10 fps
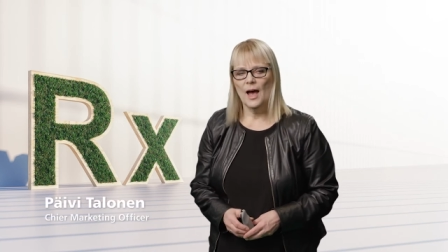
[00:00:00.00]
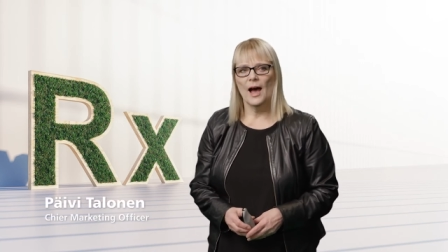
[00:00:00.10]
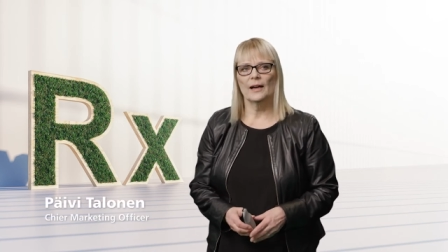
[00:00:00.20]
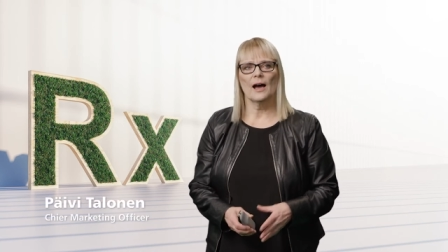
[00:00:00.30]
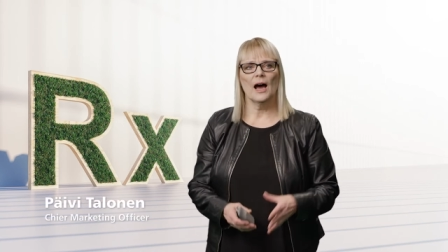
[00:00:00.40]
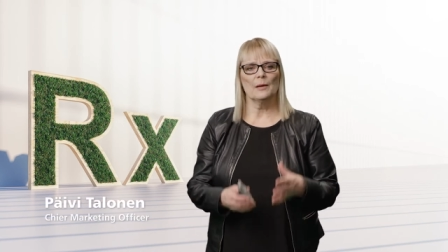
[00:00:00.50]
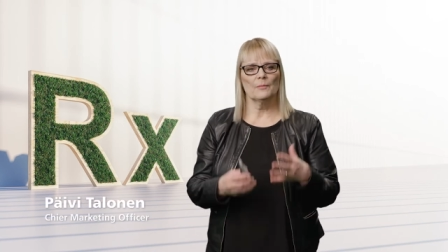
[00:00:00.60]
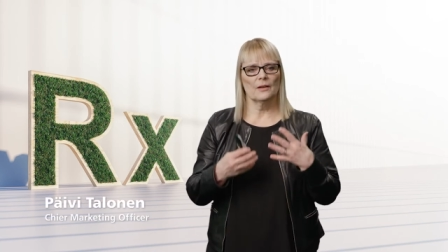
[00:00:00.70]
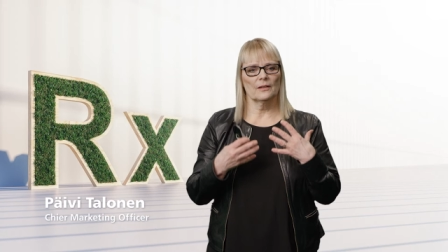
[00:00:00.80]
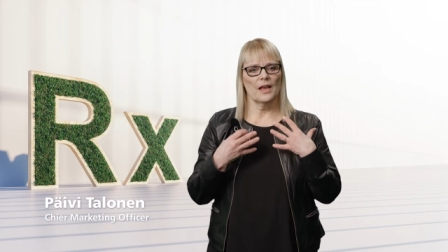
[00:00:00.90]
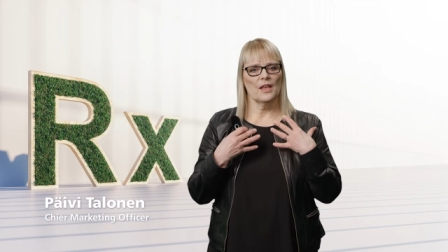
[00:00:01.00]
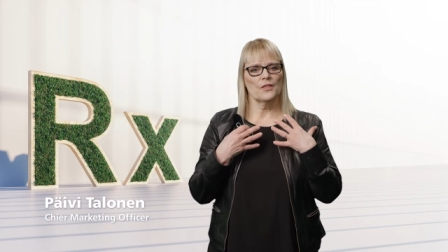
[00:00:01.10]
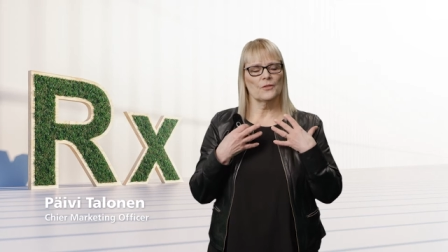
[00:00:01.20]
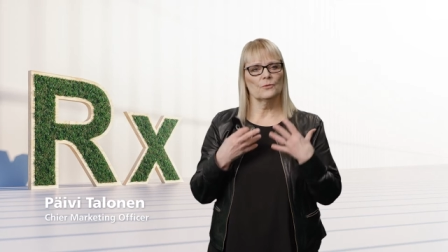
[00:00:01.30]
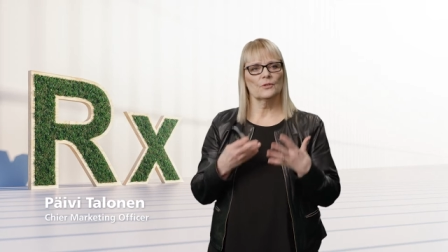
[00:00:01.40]
and I'm an
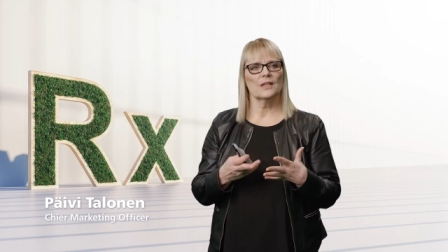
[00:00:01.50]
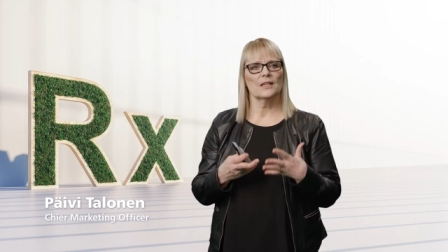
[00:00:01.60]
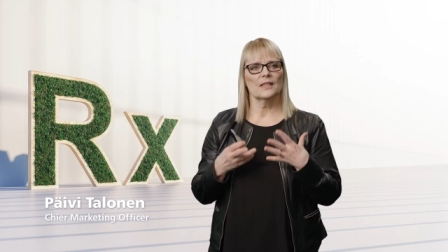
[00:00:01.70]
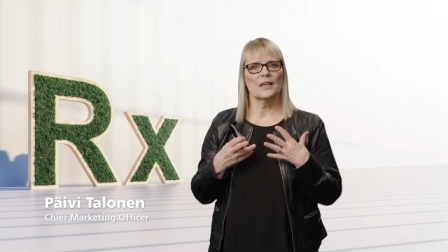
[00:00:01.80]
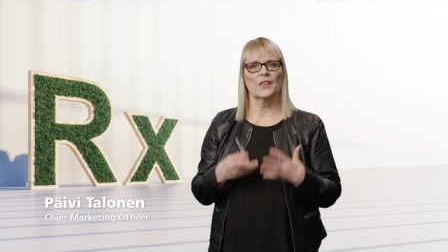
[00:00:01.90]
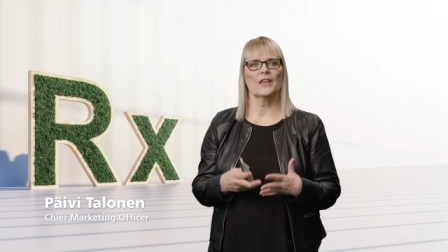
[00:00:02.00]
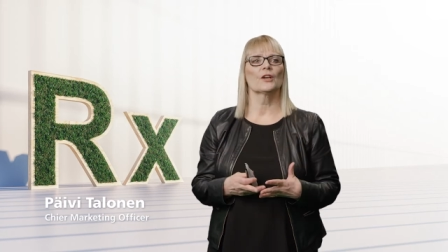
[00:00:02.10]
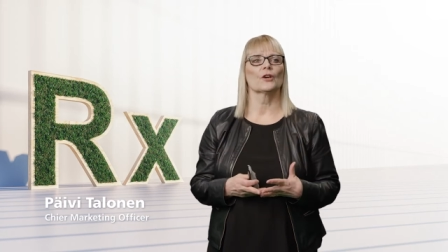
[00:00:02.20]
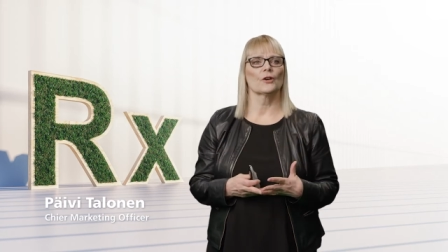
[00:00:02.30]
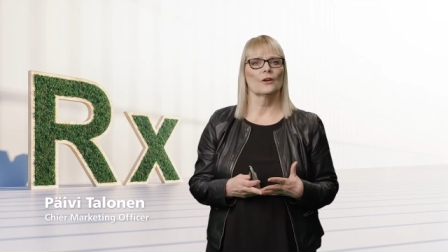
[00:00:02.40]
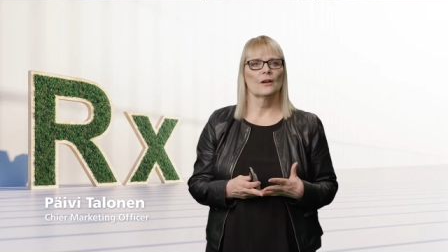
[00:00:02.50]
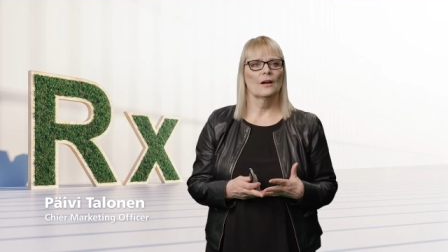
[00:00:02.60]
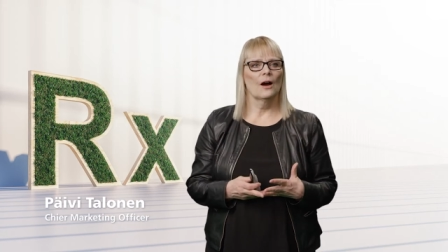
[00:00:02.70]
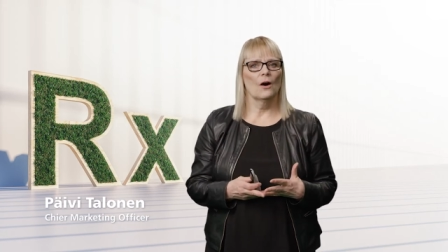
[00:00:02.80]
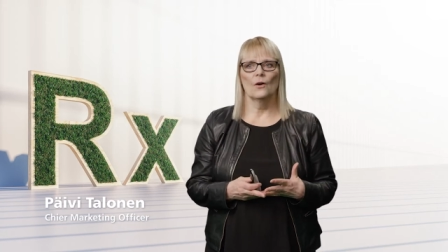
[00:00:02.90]
enthusiastic thinker
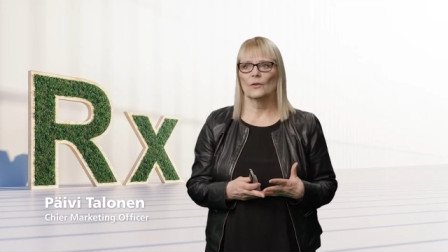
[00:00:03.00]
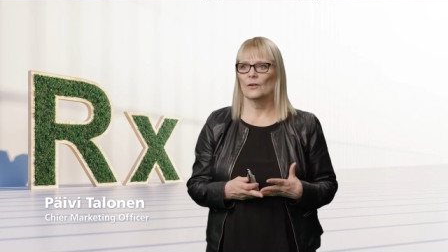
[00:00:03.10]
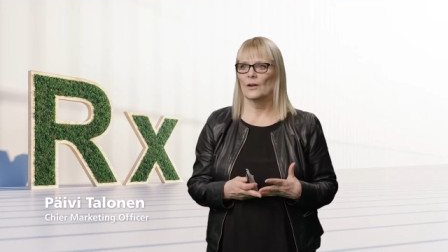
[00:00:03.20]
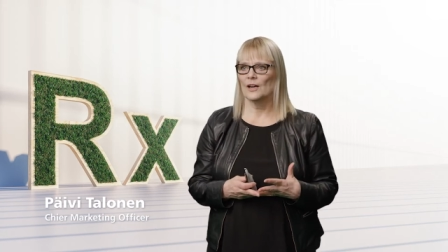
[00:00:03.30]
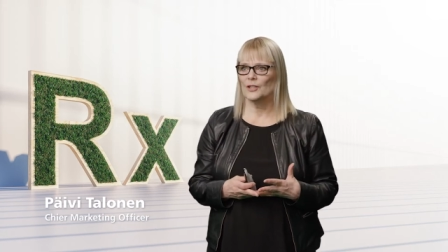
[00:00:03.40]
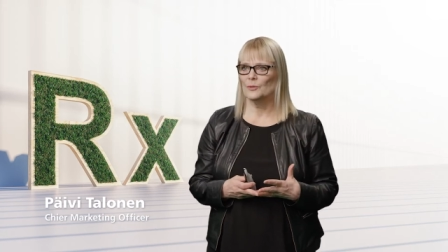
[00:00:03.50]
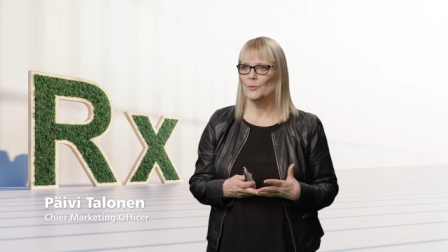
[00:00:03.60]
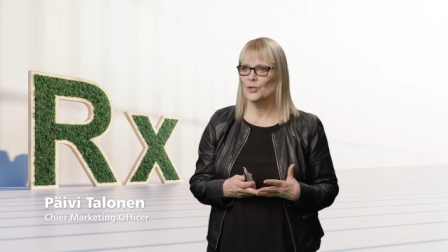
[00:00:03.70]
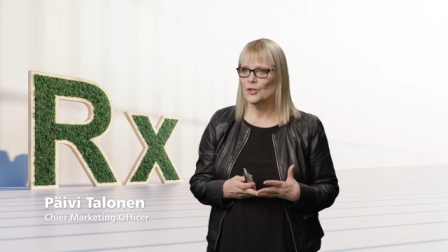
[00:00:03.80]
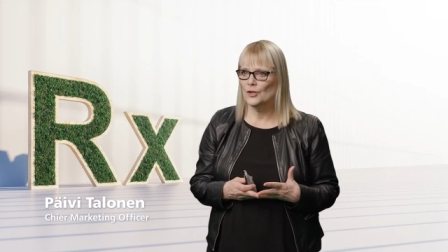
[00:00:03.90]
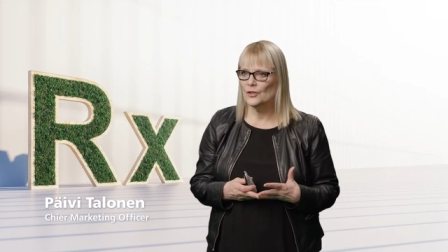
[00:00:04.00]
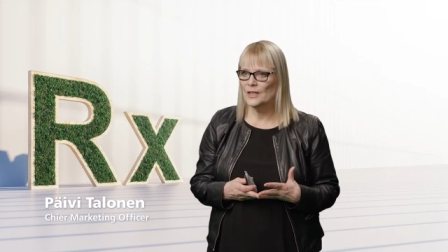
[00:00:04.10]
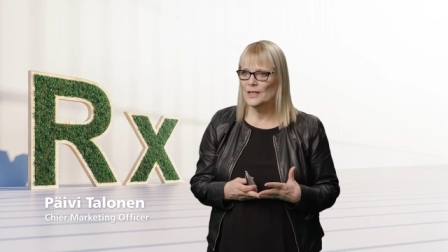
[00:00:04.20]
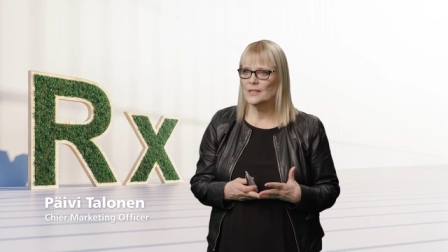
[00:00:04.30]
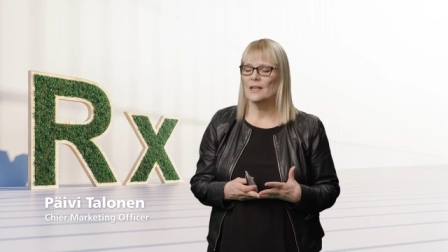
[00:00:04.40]
on customer
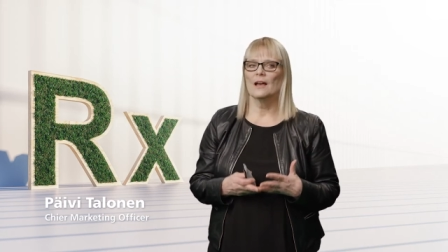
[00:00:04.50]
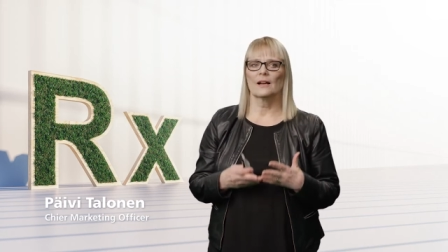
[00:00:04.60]
journeys,